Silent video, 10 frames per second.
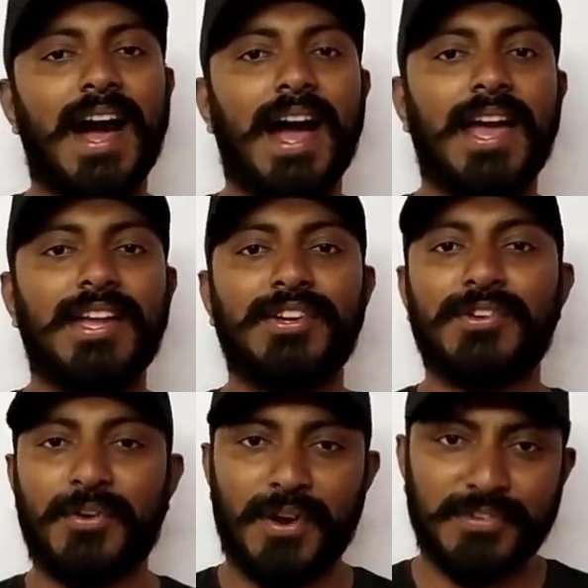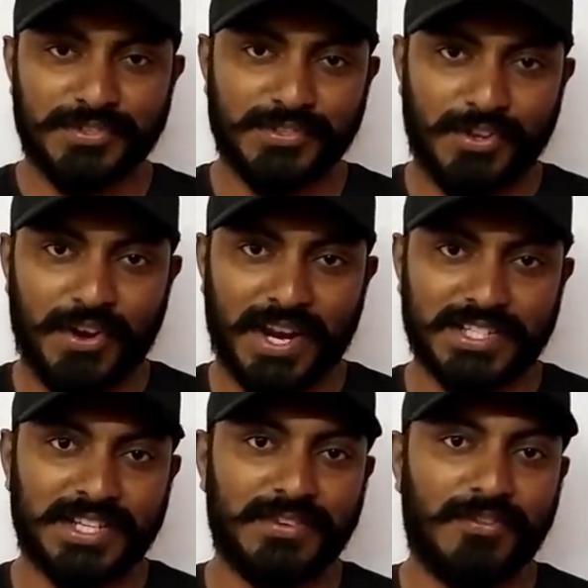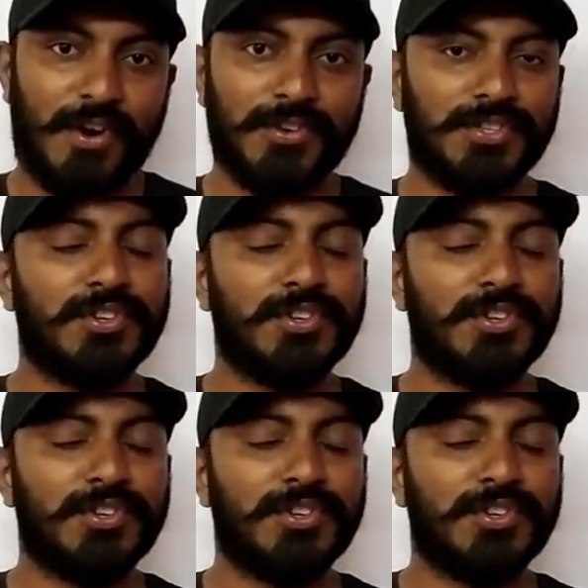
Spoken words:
I know I was not active on